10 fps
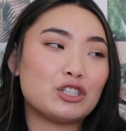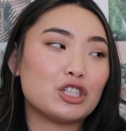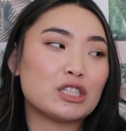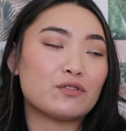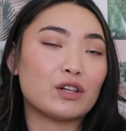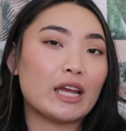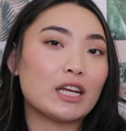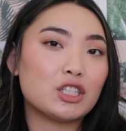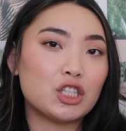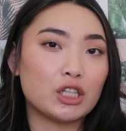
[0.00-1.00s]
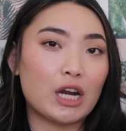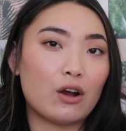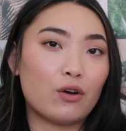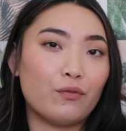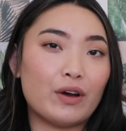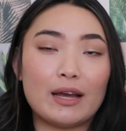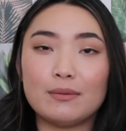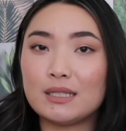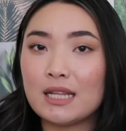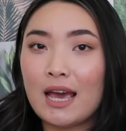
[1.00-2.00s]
just for like chilling at home vibes.